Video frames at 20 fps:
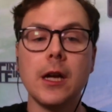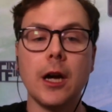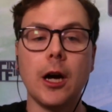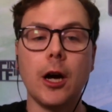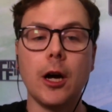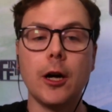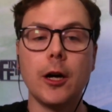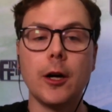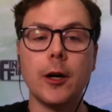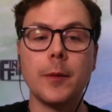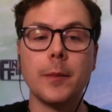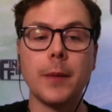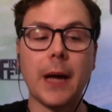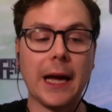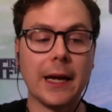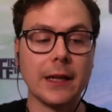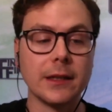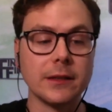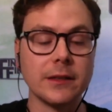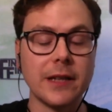
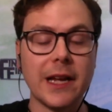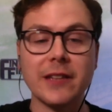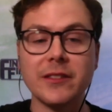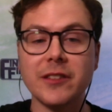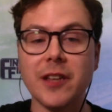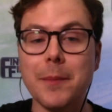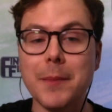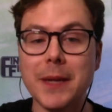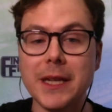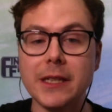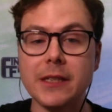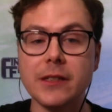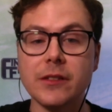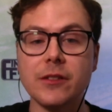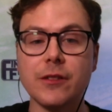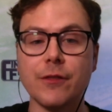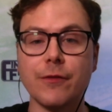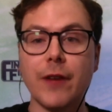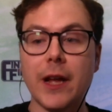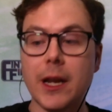and SMEs,
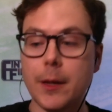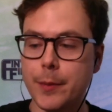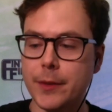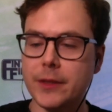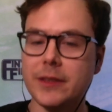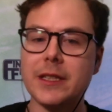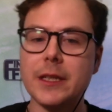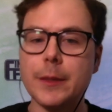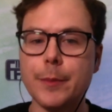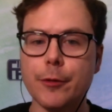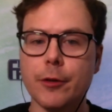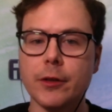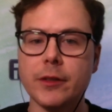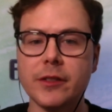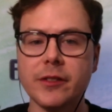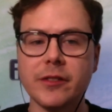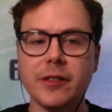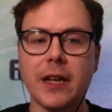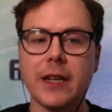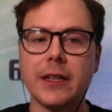develop a deeper
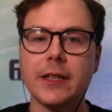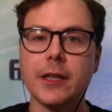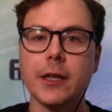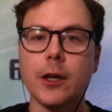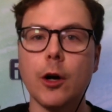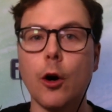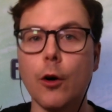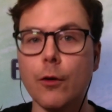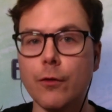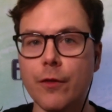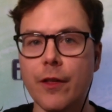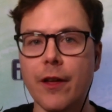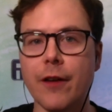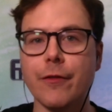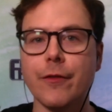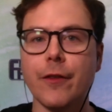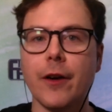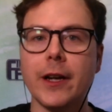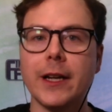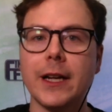understanding of their
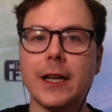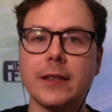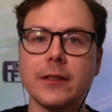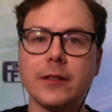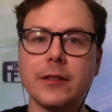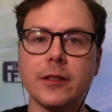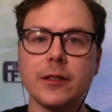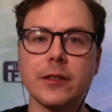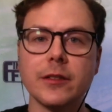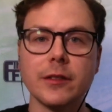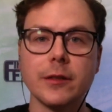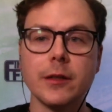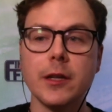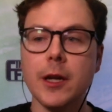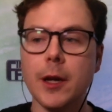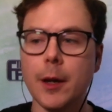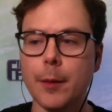finances and